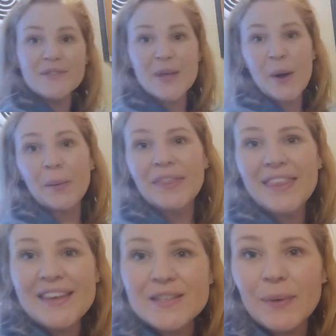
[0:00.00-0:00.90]
so with
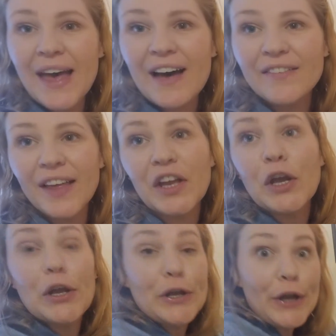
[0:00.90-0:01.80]
this we have like
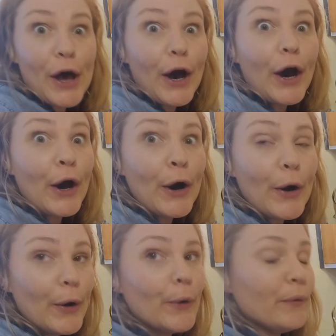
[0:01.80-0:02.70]

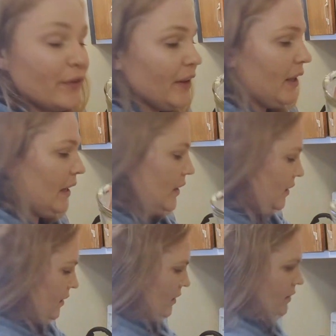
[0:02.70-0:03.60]
no filling.
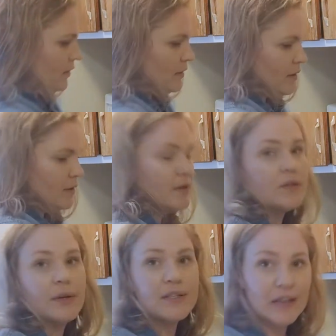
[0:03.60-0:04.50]
So
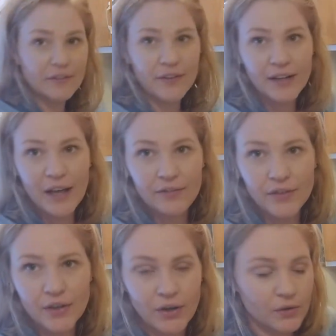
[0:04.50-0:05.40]
I definitely have to
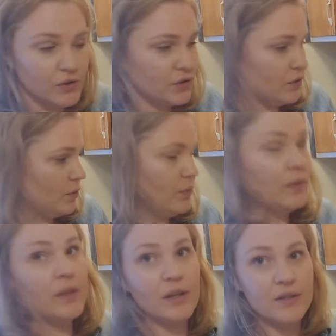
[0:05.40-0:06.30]
go to
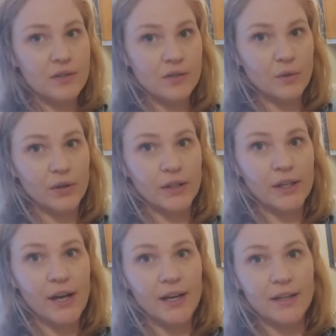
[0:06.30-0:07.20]
the store
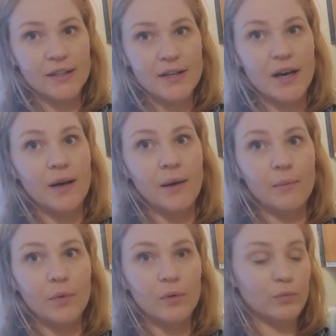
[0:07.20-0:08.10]
and
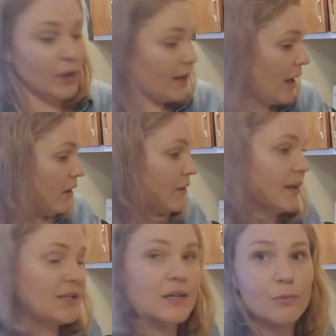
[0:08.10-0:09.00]
run out, get
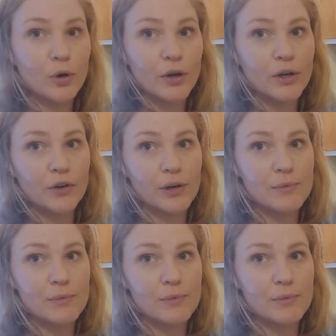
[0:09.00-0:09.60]
some more cream